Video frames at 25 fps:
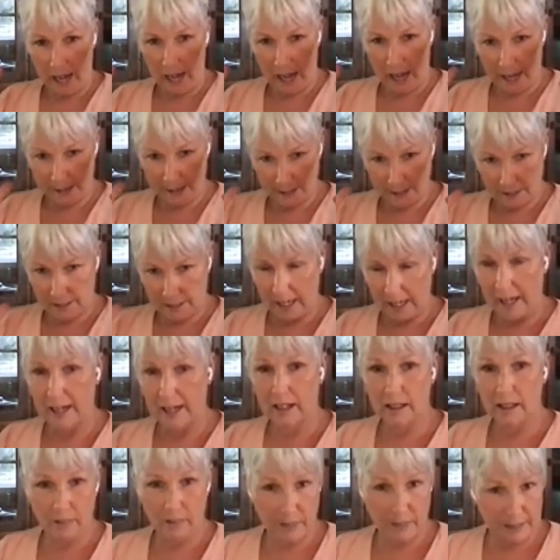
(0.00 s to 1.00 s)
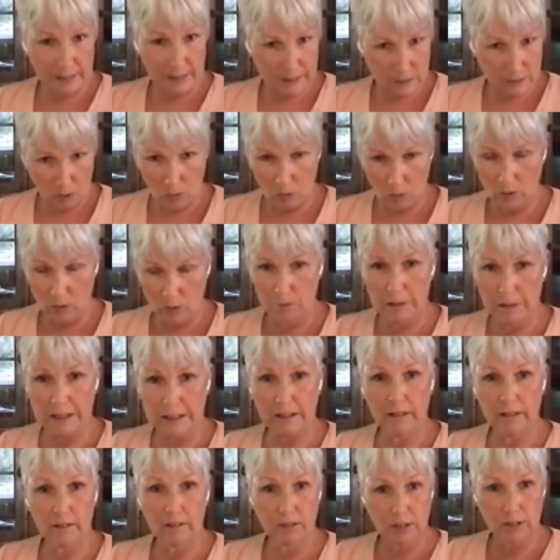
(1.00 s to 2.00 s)
they told
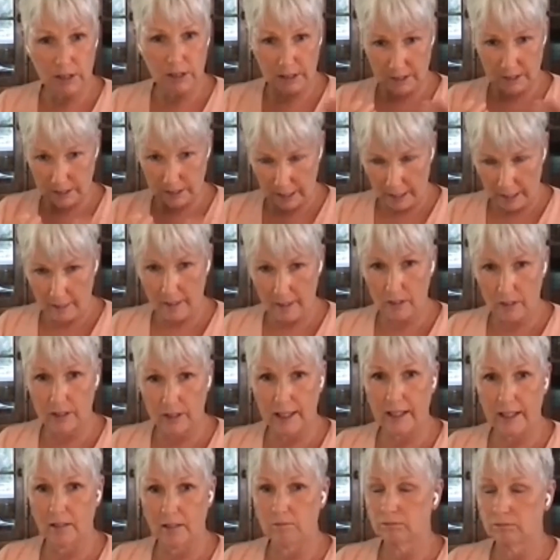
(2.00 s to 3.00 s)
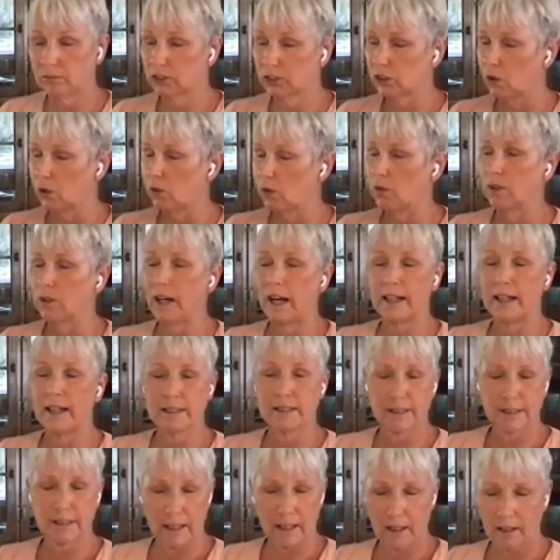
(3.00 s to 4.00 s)
me to say their name. So I
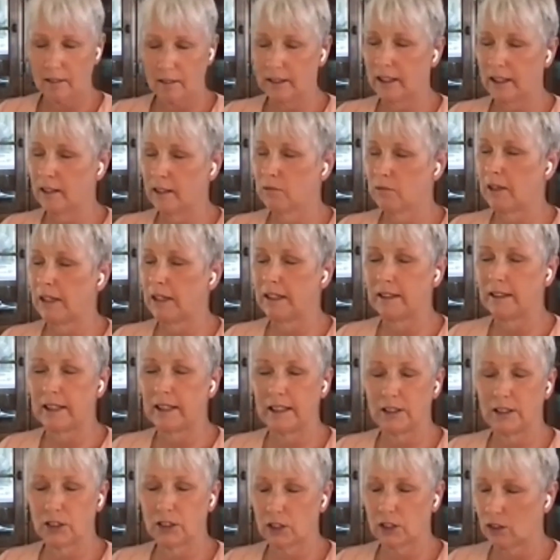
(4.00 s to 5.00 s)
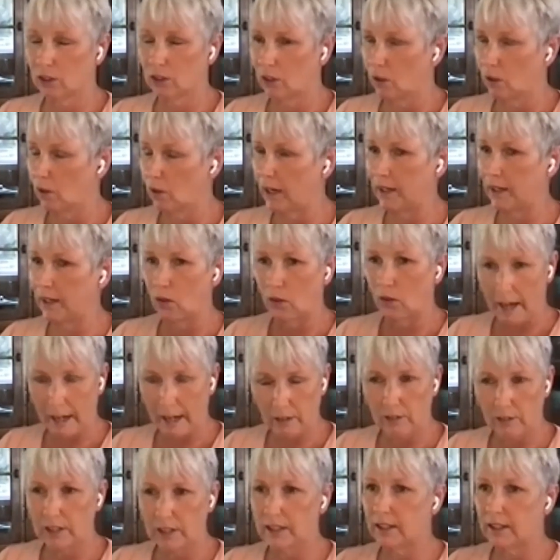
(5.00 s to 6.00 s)
sat in meditation, I
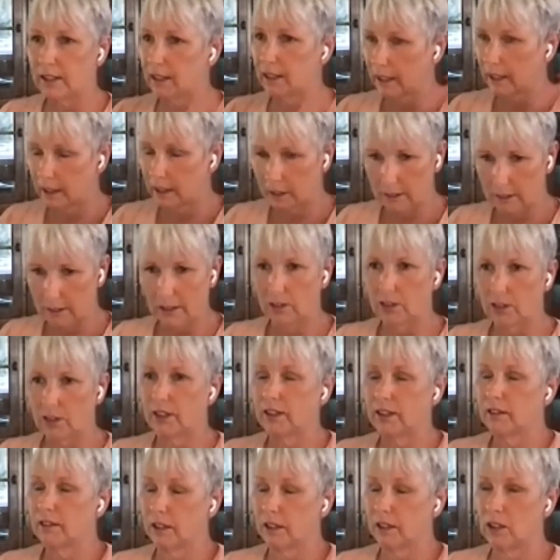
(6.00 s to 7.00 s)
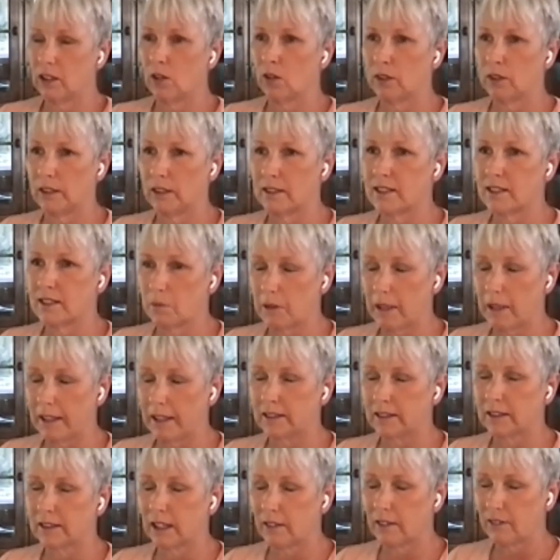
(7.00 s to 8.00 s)
grounded and I cleared and, I did some of
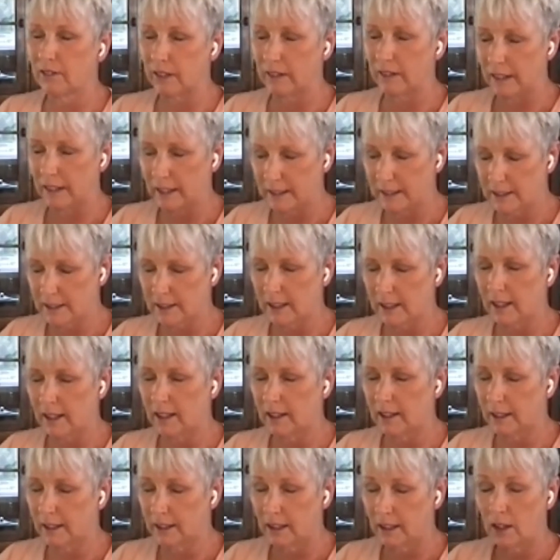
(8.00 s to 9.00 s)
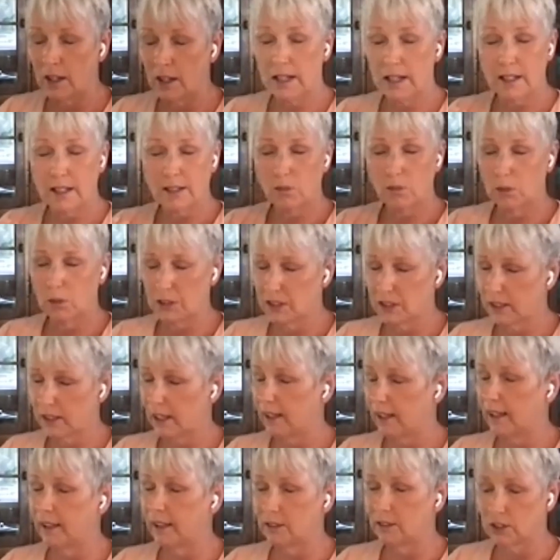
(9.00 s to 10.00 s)
that stuff. And then I sat and I would say,
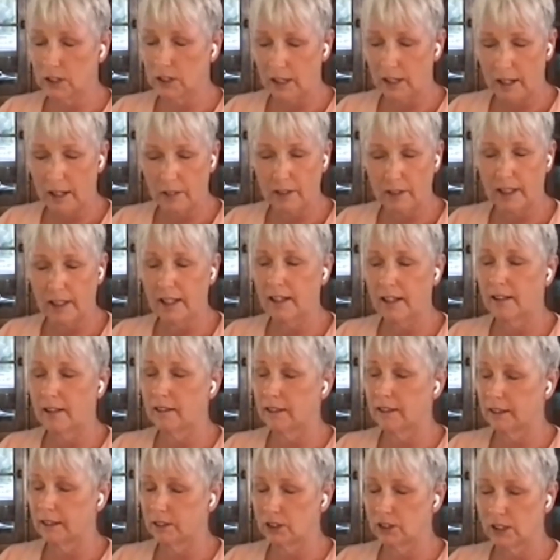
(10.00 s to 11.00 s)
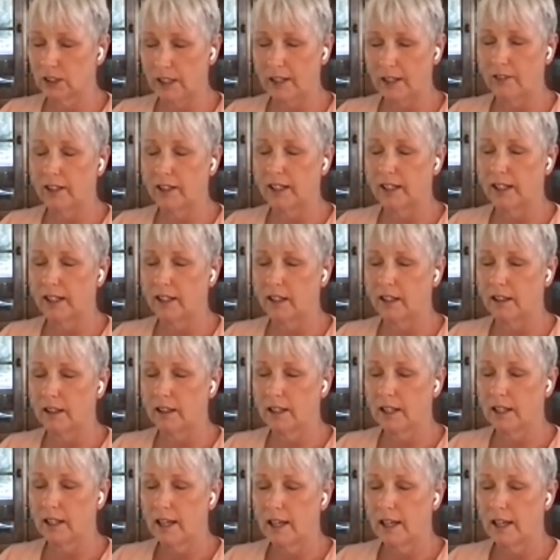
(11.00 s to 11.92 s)
Angel Ariel, Angel Ariel.